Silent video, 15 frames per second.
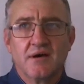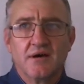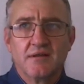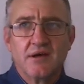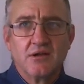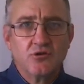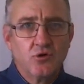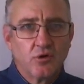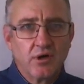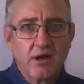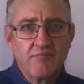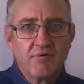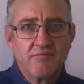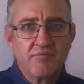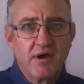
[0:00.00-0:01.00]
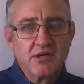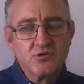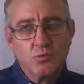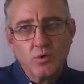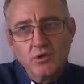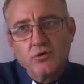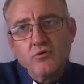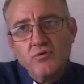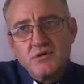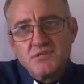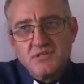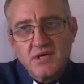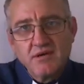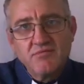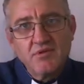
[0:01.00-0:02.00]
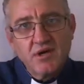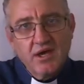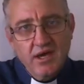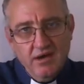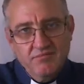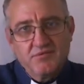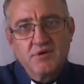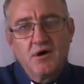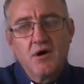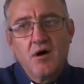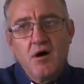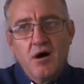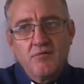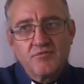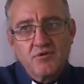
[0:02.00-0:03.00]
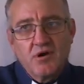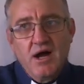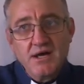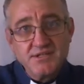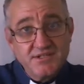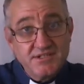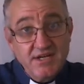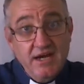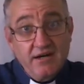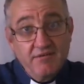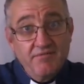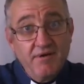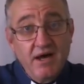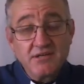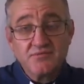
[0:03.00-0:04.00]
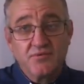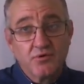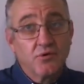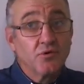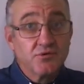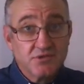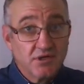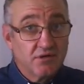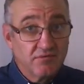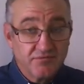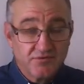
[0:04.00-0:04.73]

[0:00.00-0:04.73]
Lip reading: than you can ever face. Will you receive the gift of Christ's sacrifice for yourself